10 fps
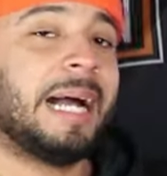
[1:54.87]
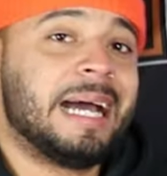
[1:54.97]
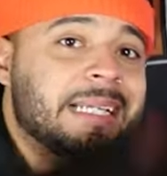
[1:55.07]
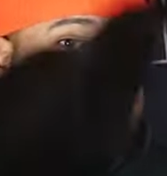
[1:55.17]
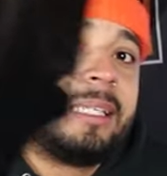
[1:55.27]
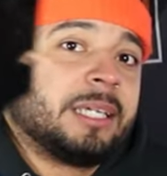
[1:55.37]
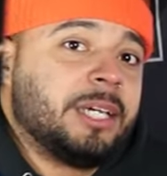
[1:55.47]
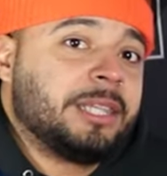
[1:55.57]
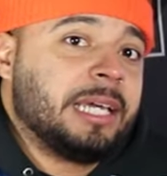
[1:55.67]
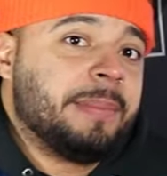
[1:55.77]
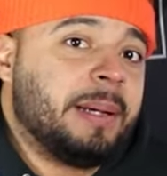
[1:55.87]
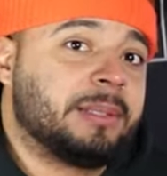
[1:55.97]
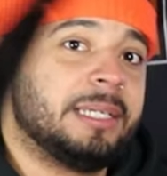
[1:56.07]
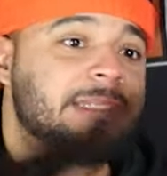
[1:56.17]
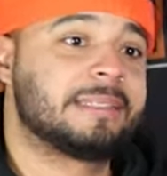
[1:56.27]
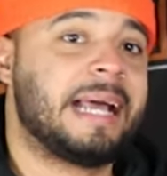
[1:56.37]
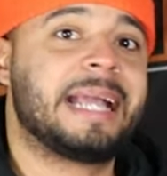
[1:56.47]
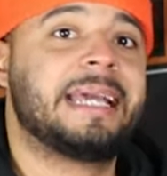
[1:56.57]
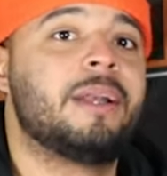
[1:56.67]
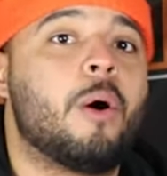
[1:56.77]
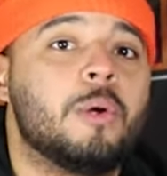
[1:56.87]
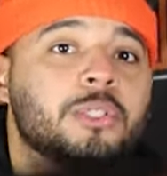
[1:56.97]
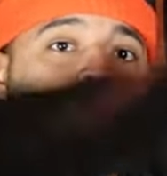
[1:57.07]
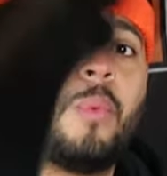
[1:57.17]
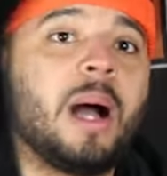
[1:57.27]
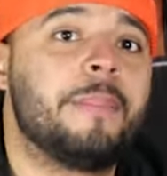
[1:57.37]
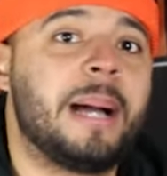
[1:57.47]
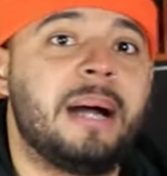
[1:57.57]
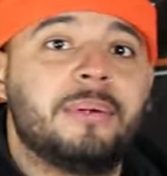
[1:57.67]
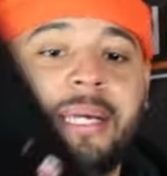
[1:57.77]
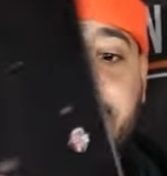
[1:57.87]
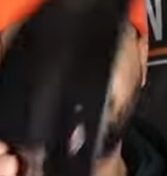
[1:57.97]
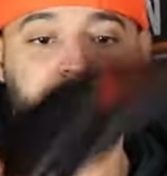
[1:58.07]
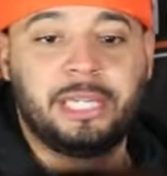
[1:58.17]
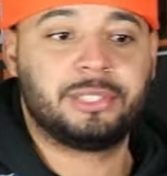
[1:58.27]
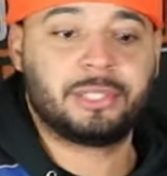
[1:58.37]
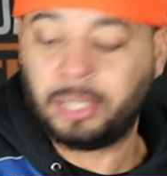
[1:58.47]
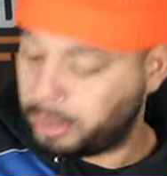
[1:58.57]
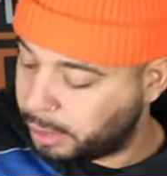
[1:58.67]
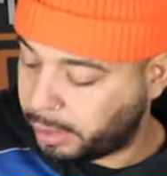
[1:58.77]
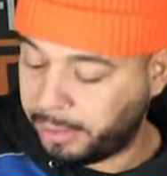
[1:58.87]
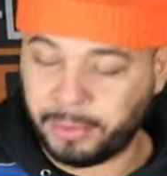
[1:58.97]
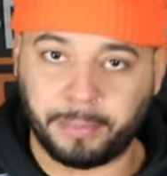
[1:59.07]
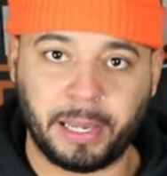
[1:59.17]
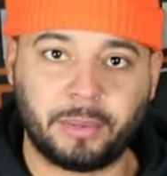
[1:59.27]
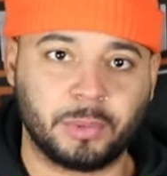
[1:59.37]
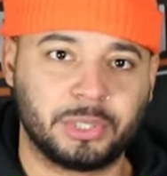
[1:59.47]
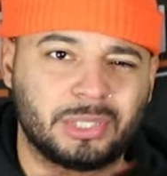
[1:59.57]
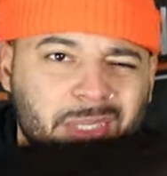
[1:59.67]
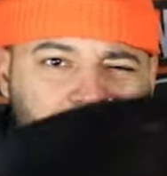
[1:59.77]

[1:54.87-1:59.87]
Honestly, the good thing about this is that I can always swap out and change the look of the bike with just